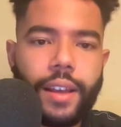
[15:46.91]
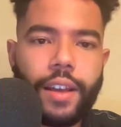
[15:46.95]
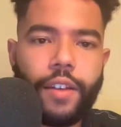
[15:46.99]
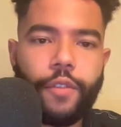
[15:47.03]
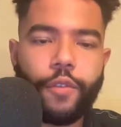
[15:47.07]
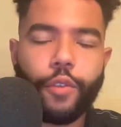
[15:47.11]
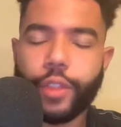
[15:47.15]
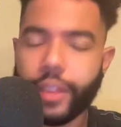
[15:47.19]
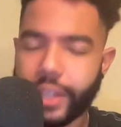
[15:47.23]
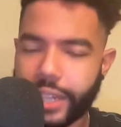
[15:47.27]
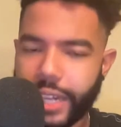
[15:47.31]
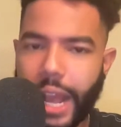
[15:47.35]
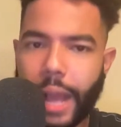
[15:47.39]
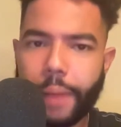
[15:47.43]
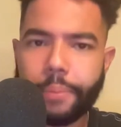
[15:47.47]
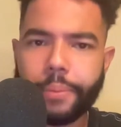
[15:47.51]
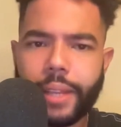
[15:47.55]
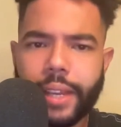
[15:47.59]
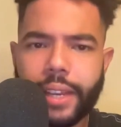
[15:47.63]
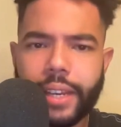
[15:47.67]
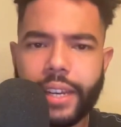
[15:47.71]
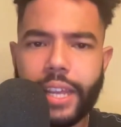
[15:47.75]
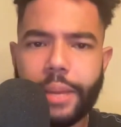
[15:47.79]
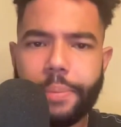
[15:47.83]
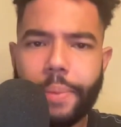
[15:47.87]
for the top
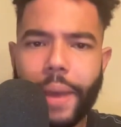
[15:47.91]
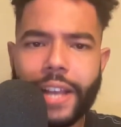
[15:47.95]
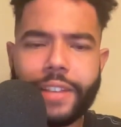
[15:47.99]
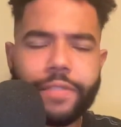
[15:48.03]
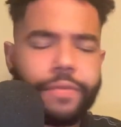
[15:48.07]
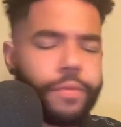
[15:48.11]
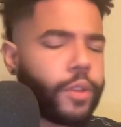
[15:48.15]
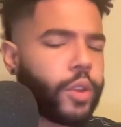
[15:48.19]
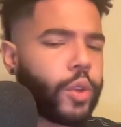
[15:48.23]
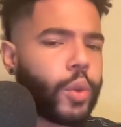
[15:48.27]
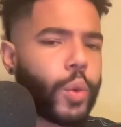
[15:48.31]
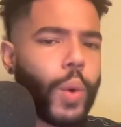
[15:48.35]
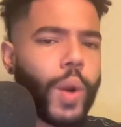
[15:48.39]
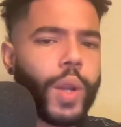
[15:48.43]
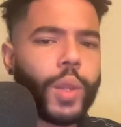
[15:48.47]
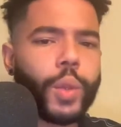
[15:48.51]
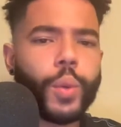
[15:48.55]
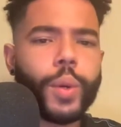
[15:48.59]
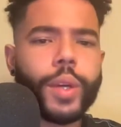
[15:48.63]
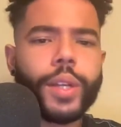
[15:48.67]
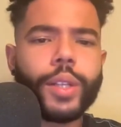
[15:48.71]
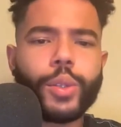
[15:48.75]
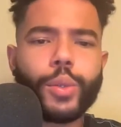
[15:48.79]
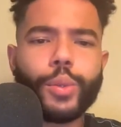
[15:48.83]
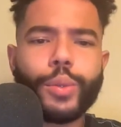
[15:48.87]
10 D backs from the
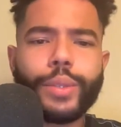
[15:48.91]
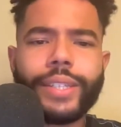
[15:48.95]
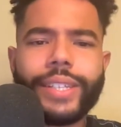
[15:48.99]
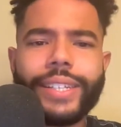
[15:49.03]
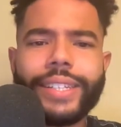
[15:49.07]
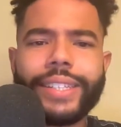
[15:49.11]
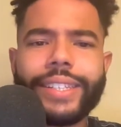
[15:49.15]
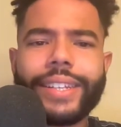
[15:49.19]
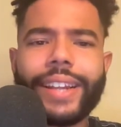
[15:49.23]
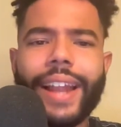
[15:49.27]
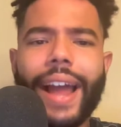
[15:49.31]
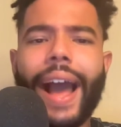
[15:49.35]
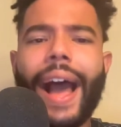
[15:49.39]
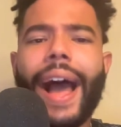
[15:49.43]
2022 season,